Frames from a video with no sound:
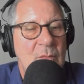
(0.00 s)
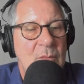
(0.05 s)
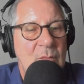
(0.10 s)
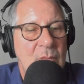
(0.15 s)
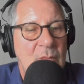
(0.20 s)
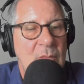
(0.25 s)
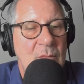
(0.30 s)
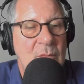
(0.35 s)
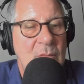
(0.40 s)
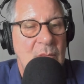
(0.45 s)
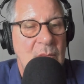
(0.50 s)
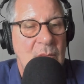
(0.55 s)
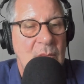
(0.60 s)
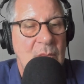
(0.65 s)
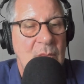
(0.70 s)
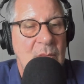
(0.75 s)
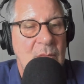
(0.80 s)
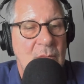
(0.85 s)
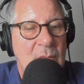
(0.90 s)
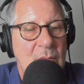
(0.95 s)
that I go
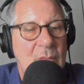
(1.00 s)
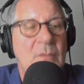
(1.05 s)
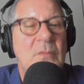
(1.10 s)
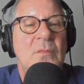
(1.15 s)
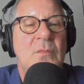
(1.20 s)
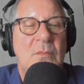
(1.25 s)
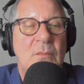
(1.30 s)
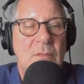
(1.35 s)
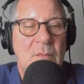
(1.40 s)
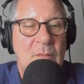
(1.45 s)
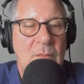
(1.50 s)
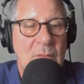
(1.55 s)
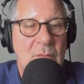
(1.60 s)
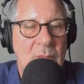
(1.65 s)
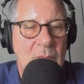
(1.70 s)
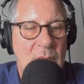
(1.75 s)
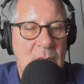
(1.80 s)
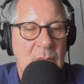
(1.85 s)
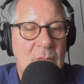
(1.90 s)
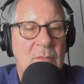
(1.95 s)
back to again and
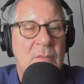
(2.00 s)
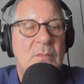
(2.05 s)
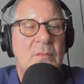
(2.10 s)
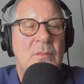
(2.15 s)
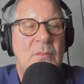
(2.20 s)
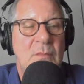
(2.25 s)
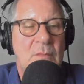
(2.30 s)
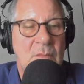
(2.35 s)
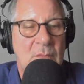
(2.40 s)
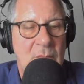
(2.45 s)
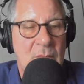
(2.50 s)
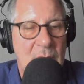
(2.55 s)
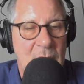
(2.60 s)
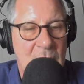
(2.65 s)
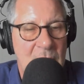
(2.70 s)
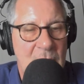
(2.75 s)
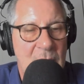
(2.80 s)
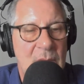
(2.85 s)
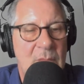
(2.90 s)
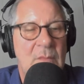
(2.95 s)
again
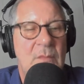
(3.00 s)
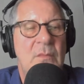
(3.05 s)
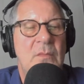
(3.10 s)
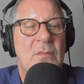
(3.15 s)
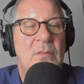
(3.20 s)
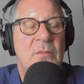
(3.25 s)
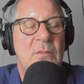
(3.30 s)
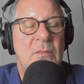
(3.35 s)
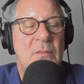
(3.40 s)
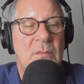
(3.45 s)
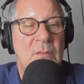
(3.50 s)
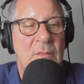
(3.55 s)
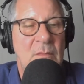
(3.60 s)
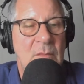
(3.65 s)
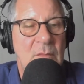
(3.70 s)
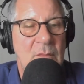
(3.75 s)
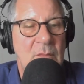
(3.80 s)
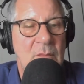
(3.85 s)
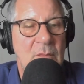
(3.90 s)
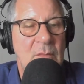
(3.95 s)
because um, I
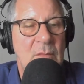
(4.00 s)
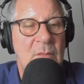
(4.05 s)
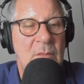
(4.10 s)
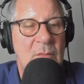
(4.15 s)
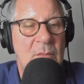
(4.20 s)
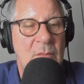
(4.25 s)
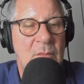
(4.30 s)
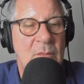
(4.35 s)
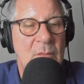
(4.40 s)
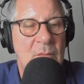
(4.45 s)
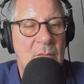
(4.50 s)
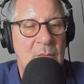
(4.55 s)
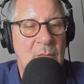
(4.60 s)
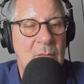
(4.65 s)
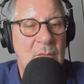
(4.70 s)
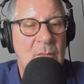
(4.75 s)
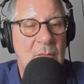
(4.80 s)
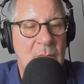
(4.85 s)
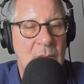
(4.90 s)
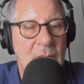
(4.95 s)
can't always work with
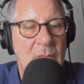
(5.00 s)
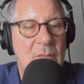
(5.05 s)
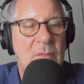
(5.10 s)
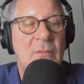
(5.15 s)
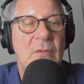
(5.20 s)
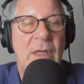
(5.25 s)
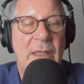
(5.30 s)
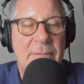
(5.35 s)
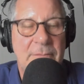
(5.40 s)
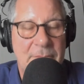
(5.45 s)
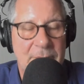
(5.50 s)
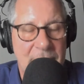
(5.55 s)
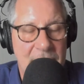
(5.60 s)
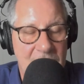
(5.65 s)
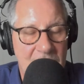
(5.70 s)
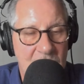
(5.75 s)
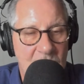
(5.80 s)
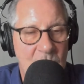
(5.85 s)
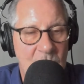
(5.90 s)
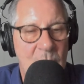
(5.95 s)
Gil,
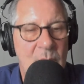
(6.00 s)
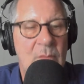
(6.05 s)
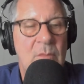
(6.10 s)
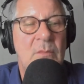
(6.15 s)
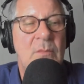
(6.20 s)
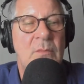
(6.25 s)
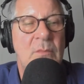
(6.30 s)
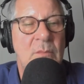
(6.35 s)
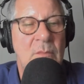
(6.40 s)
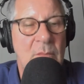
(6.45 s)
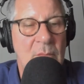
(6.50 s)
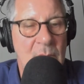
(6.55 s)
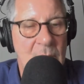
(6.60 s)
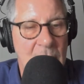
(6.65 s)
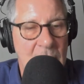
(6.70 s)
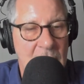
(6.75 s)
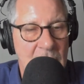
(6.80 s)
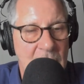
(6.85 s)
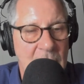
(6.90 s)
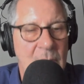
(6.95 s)
uh, whether because of
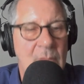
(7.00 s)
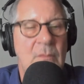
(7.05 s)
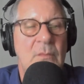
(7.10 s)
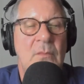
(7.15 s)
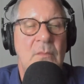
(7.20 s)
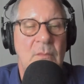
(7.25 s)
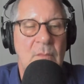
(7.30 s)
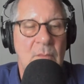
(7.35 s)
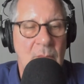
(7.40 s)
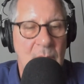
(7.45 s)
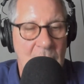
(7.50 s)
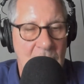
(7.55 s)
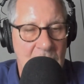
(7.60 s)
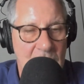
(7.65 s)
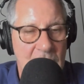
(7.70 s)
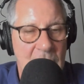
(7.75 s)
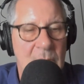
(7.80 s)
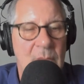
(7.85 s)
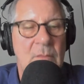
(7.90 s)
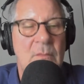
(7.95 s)
availability
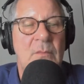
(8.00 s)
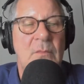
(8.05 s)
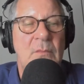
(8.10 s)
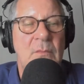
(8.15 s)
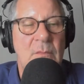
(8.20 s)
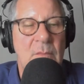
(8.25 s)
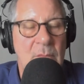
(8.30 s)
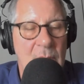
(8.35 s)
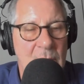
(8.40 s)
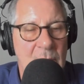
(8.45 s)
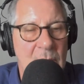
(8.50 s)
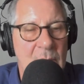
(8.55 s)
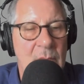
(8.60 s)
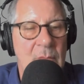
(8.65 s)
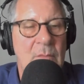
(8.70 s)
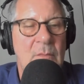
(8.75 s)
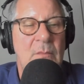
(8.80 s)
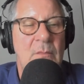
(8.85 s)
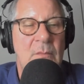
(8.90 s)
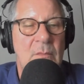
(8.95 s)
or
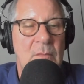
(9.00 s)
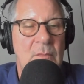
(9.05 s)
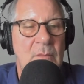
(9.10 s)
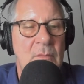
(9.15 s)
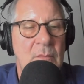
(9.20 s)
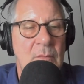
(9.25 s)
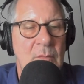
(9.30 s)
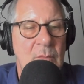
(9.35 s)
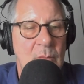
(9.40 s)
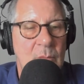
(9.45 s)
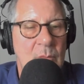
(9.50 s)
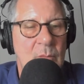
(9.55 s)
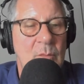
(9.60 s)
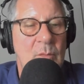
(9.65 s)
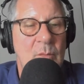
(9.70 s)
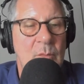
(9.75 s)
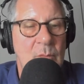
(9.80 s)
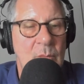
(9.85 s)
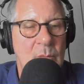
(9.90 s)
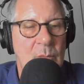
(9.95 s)
um, you know if
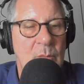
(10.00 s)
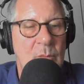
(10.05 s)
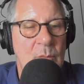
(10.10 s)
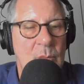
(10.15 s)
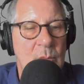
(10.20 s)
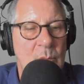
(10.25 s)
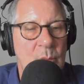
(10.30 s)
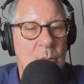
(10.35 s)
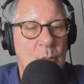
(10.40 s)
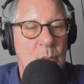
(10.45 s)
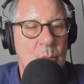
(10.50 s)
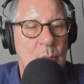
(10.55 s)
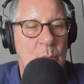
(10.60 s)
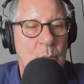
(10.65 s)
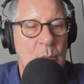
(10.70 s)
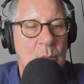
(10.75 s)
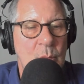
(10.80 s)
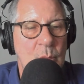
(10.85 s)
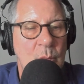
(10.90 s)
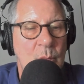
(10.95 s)
the project's not big
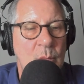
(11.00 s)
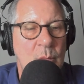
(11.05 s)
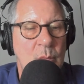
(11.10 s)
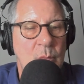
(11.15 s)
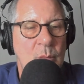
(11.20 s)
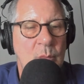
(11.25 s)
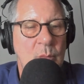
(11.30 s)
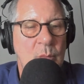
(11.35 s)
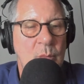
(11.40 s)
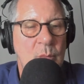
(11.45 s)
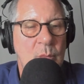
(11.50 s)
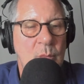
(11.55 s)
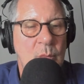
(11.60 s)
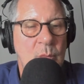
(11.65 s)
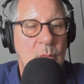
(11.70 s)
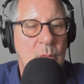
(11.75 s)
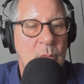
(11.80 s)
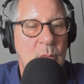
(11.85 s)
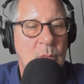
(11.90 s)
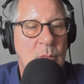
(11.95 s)
enough. But um,
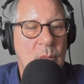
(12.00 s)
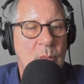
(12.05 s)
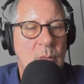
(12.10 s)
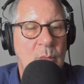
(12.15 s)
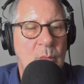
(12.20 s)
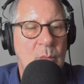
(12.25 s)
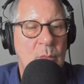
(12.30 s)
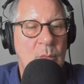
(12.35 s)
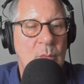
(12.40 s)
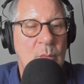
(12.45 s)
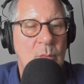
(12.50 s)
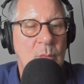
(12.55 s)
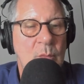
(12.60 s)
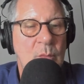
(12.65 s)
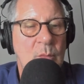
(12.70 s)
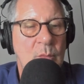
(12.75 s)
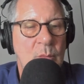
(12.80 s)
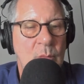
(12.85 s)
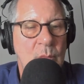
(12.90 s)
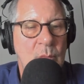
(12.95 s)
I I am
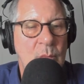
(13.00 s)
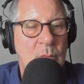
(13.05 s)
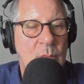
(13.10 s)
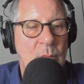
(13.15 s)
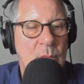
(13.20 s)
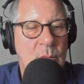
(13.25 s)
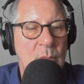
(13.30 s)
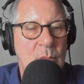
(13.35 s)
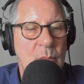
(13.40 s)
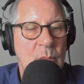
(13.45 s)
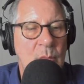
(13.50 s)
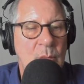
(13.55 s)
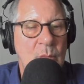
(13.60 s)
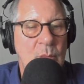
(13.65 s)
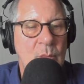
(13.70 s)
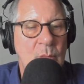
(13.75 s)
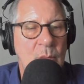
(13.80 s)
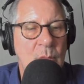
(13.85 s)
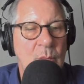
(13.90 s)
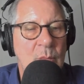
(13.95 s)
loyal to to the
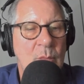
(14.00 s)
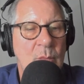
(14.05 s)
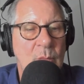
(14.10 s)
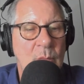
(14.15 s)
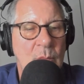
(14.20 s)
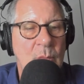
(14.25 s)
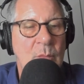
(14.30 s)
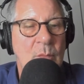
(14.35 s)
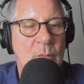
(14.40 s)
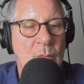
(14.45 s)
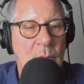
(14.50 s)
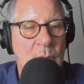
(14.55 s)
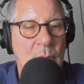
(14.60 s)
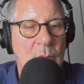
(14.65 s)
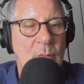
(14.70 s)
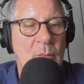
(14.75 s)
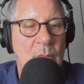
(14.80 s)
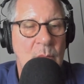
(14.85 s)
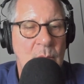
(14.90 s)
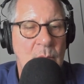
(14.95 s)
three or four other
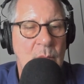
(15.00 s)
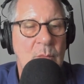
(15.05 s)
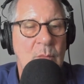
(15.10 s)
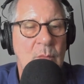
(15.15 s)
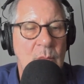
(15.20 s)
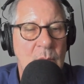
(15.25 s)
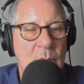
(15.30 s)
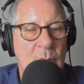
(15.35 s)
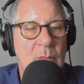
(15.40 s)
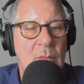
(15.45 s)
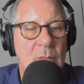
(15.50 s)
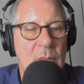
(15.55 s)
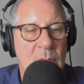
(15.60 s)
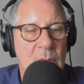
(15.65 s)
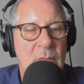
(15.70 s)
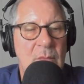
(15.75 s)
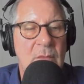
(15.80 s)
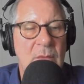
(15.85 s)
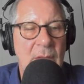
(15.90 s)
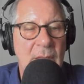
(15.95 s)
architects that I love to
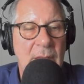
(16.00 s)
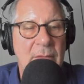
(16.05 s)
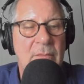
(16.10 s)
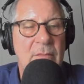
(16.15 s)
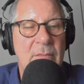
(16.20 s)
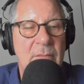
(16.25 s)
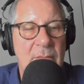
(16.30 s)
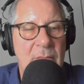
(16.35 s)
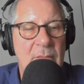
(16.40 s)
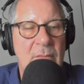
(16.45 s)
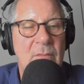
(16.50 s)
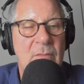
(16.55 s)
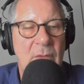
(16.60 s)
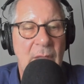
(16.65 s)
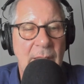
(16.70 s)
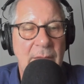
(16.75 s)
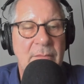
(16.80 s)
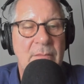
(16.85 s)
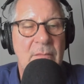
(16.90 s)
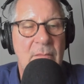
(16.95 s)
call, and I
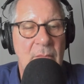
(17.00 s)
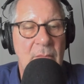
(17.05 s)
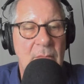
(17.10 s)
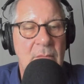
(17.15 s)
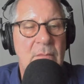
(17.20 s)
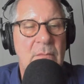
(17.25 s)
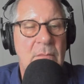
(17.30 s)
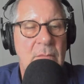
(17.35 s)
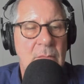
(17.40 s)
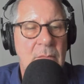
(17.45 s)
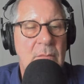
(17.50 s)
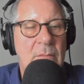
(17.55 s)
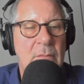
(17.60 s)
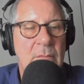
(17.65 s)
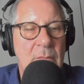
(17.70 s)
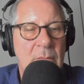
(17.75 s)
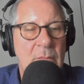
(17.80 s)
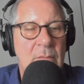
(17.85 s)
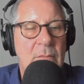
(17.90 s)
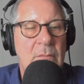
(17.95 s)
also know that they're
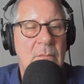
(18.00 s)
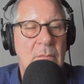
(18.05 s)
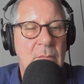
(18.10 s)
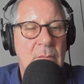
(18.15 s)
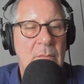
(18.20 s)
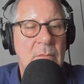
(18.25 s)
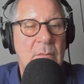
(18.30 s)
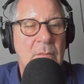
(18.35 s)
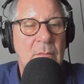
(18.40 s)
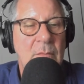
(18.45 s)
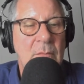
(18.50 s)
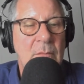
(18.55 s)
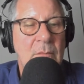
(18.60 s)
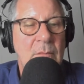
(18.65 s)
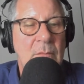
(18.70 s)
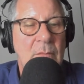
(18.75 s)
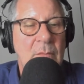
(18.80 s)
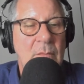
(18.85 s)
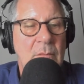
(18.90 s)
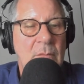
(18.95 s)
they're
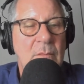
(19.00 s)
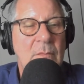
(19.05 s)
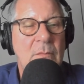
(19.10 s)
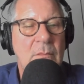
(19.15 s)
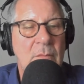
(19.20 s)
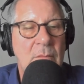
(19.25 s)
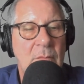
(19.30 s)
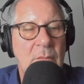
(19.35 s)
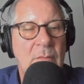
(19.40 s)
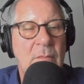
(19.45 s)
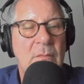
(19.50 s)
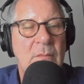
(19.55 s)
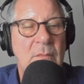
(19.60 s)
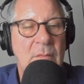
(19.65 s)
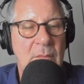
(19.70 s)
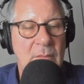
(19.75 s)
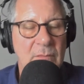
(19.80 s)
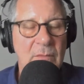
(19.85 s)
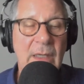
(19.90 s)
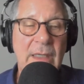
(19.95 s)
dependable. You
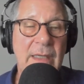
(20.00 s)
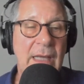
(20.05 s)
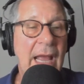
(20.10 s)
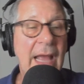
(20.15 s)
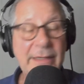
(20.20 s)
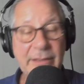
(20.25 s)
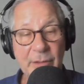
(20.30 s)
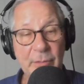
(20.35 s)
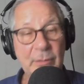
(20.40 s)
know, I mean, I, you